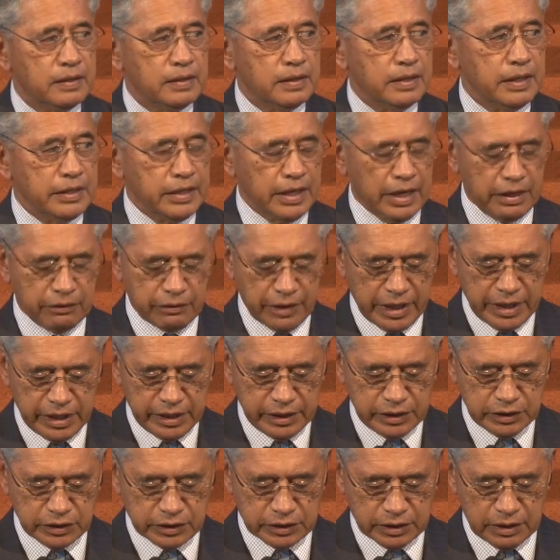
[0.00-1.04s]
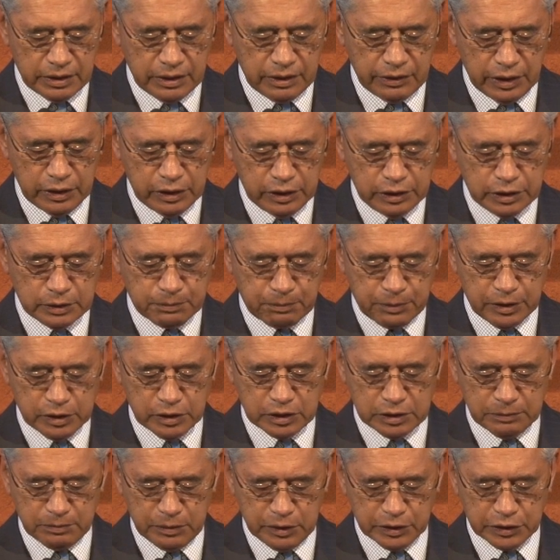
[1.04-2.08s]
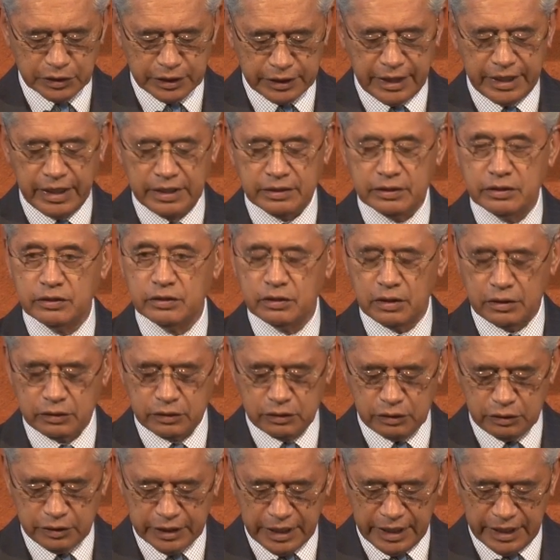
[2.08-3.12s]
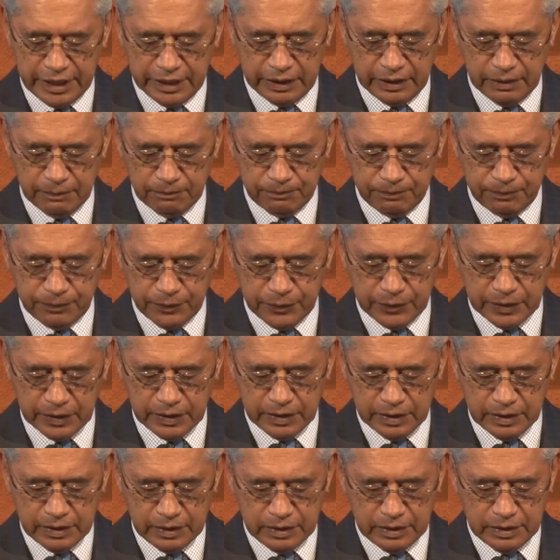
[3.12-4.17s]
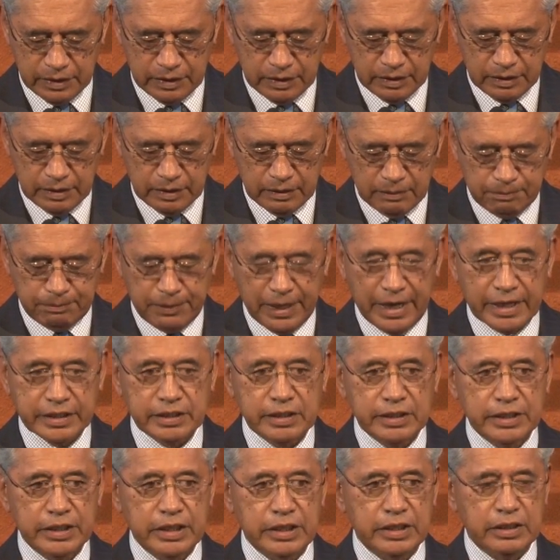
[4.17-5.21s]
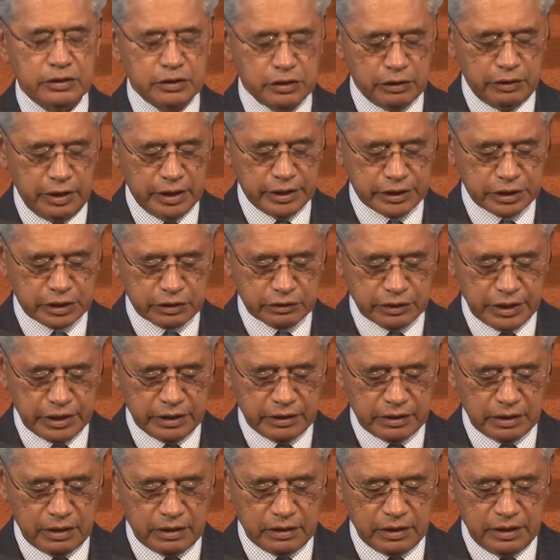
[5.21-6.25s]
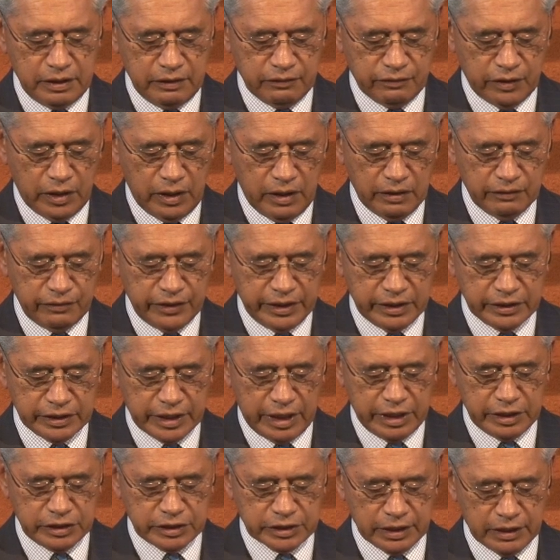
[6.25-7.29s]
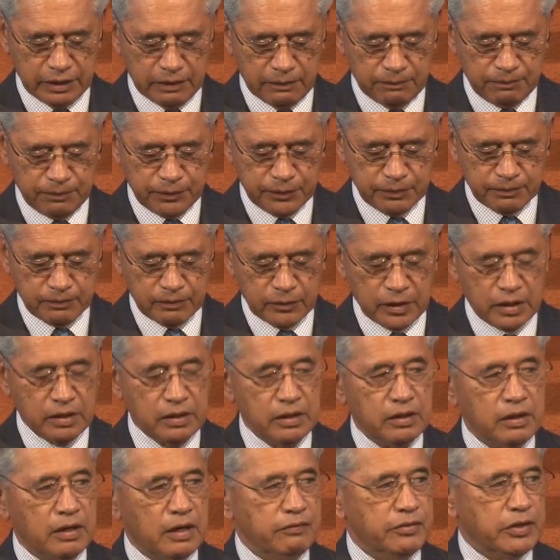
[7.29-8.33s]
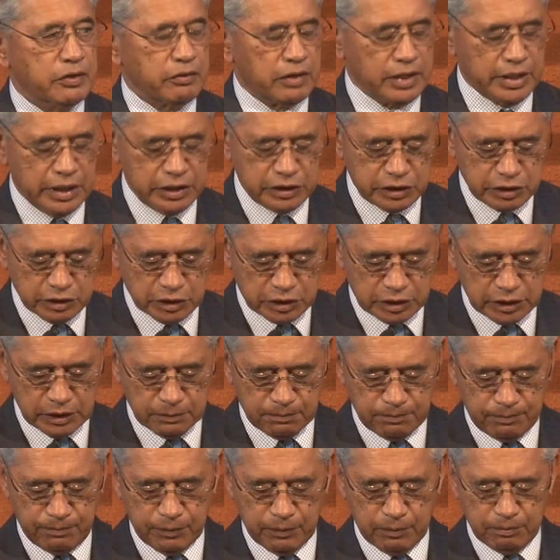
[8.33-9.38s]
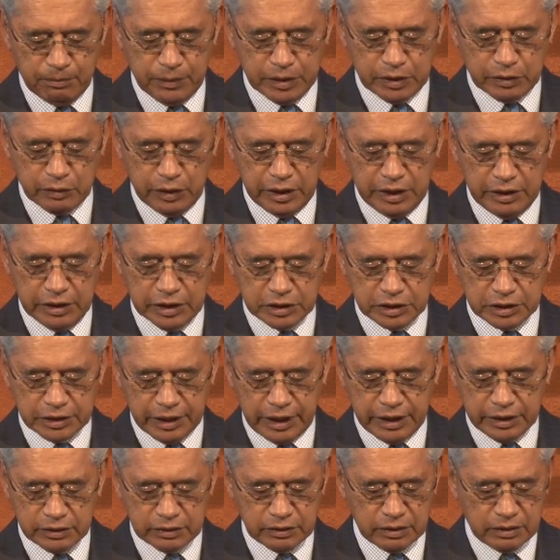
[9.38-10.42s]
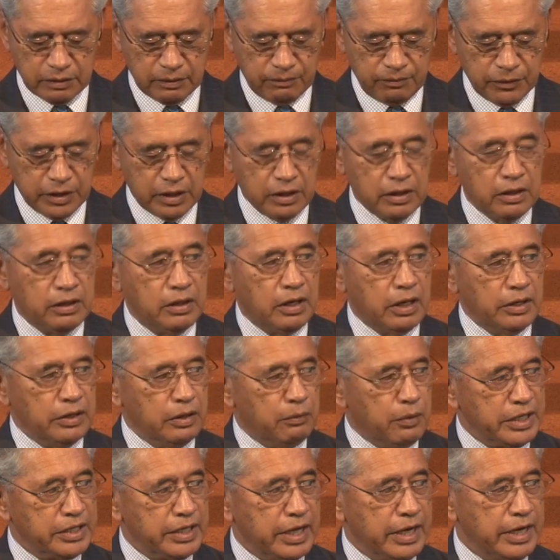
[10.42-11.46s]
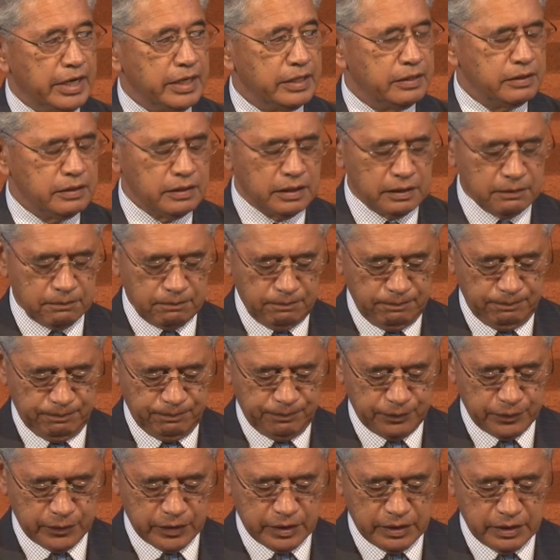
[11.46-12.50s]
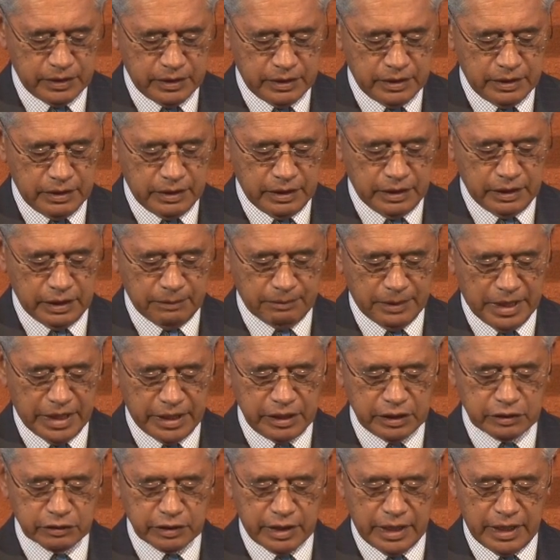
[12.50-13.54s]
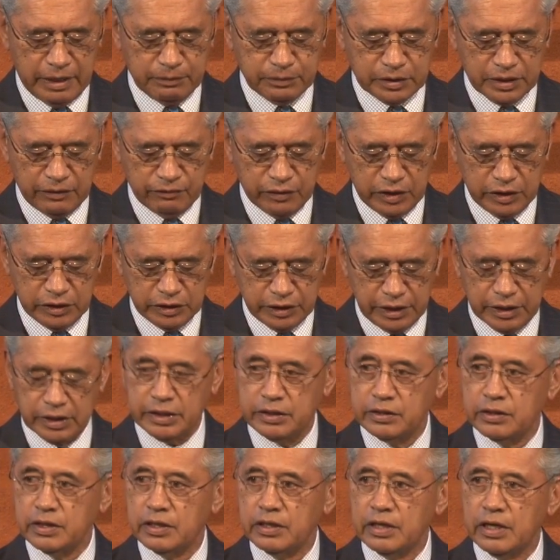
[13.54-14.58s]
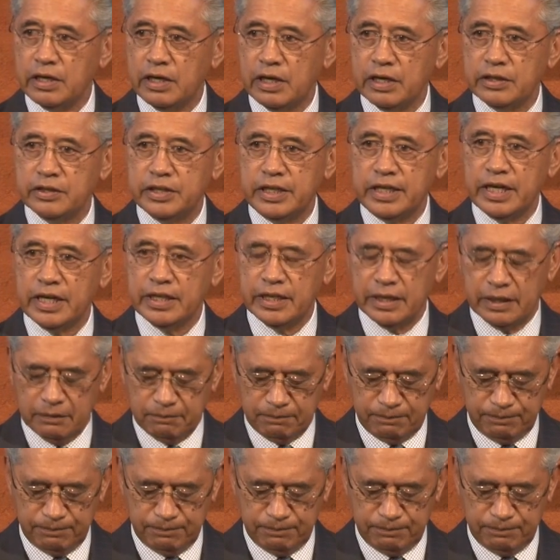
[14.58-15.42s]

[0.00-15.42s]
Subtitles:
And I raise those principles again today, partly to illustrate the evolving nature of the relationship between the state on the one hand and the Māori tribes of New Zealand on the other,